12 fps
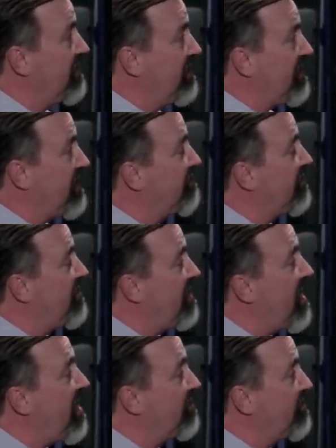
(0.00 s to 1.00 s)
and even
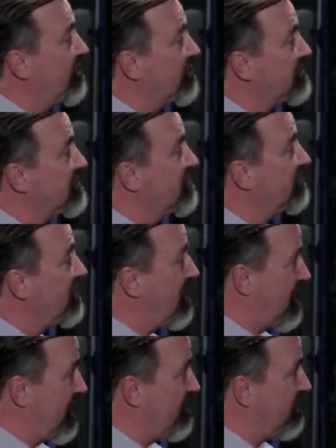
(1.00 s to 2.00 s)
now you are still
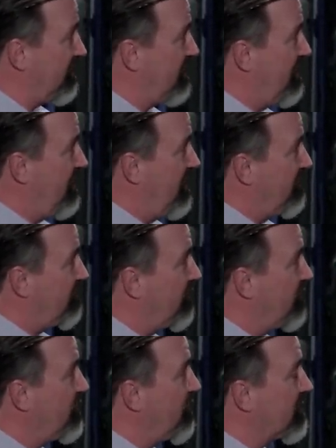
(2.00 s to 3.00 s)
not able for
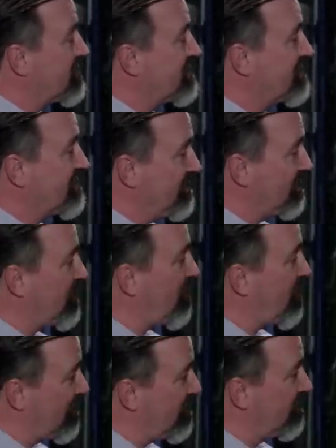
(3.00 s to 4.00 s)
you are still
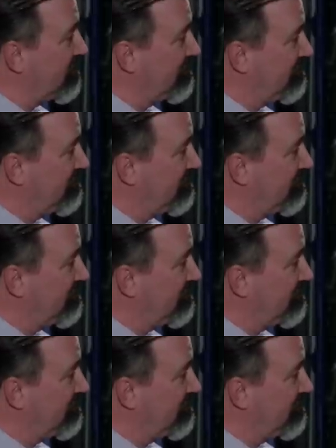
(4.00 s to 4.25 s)
carnal.